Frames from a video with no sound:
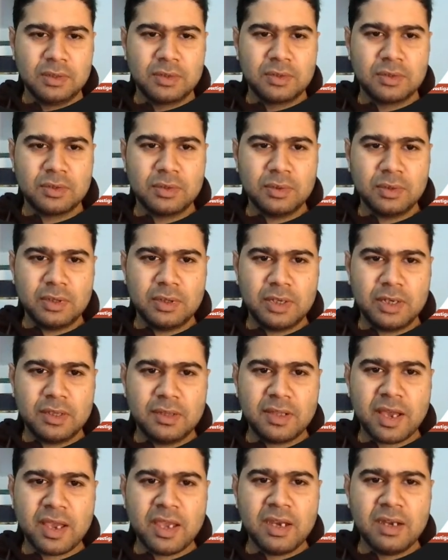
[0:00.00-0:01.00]
So
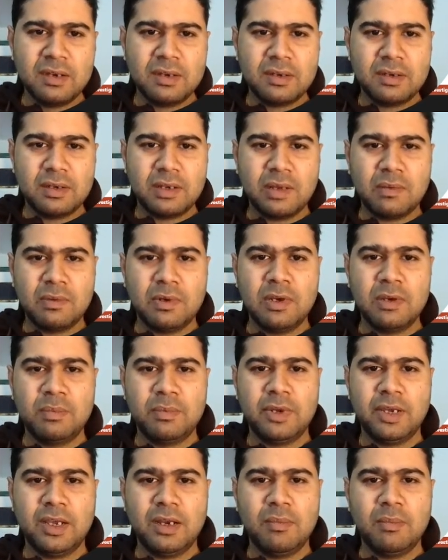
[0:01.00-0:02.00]
design,
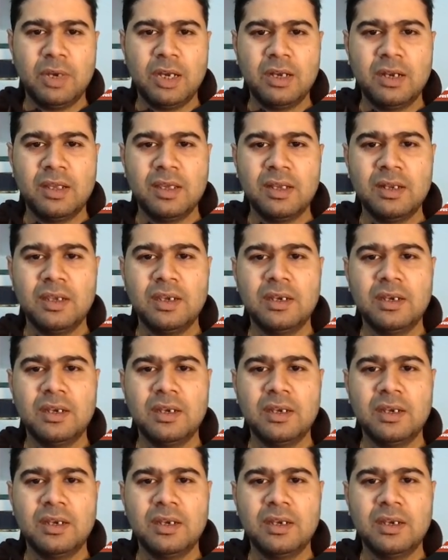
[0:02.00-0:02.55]
develop and maintain